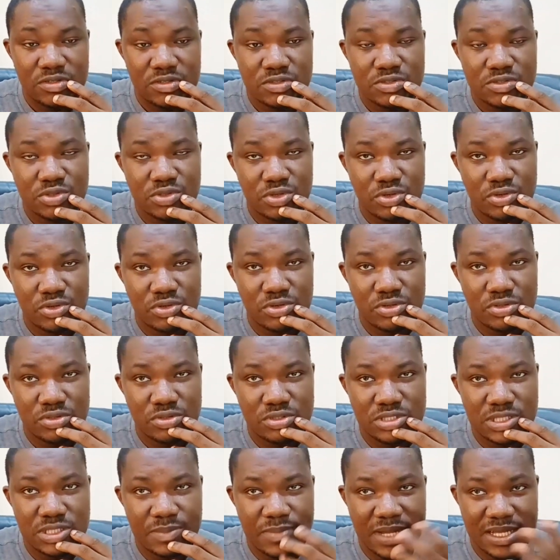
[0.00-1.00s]
So
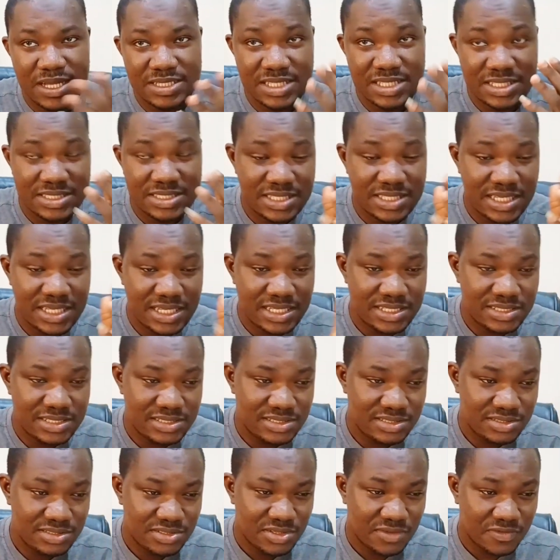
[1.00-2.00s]
the match ended.
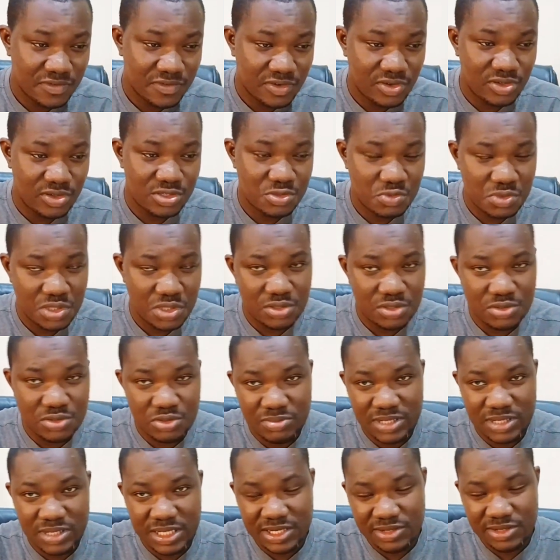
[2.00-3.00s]
Of course, we all know
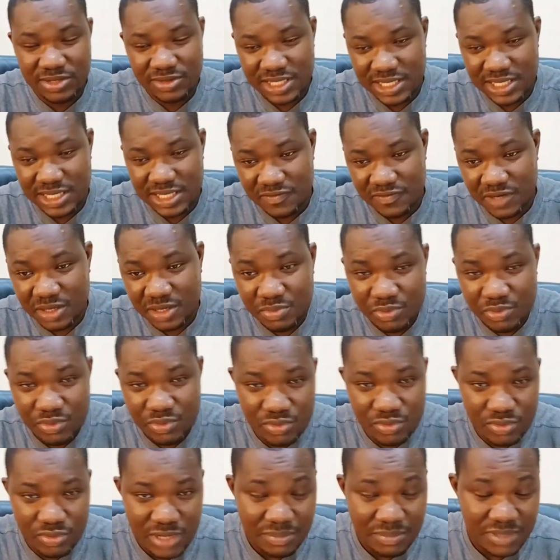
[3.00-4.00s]
by now that
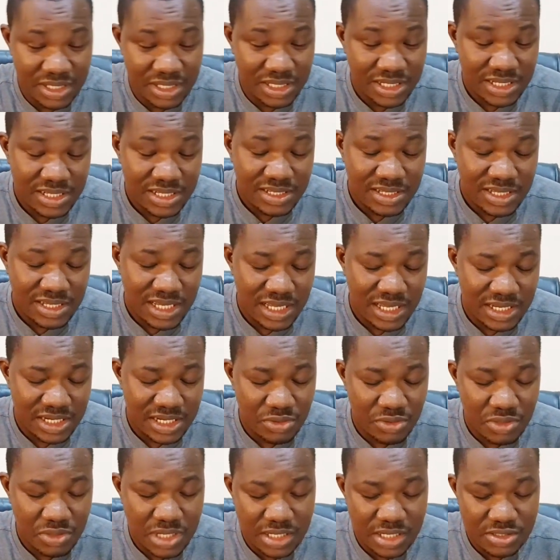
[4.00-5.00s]

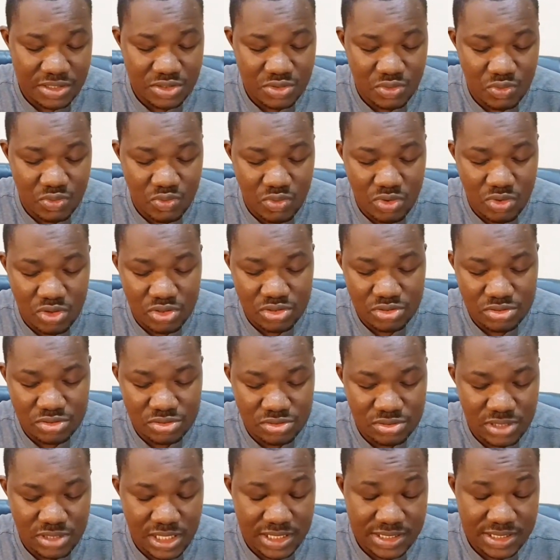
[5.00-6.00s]
Newcastle won
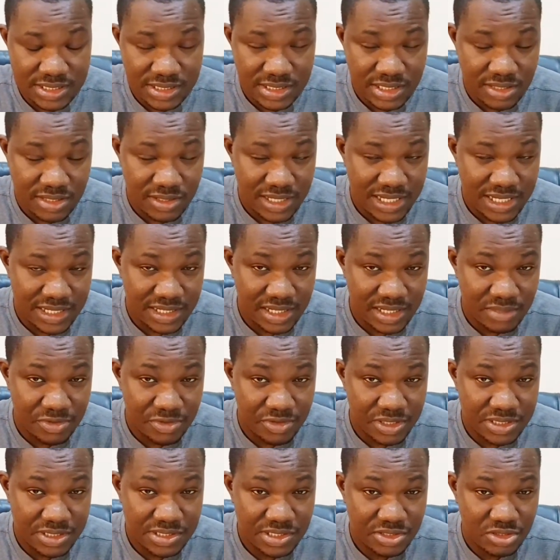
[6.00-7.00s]
Arsenal at the
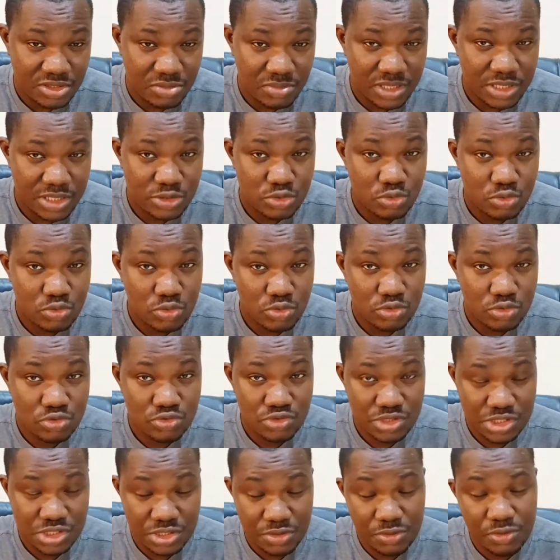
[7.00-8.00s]
Emirates Stadium by 2 goals to
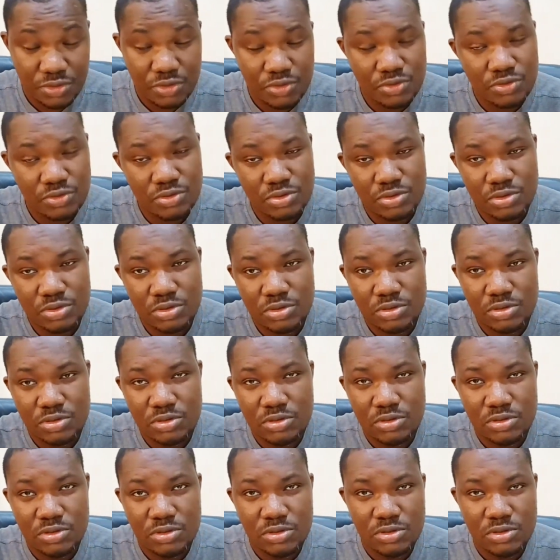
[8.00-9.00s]
0
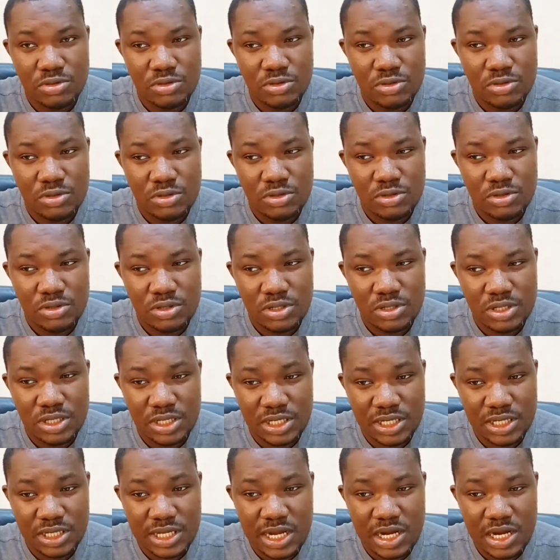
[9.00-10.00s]
in
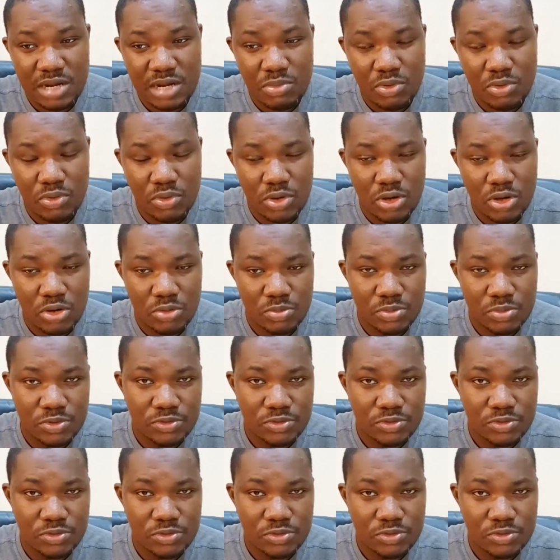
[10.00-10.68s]
the Carabao Cup.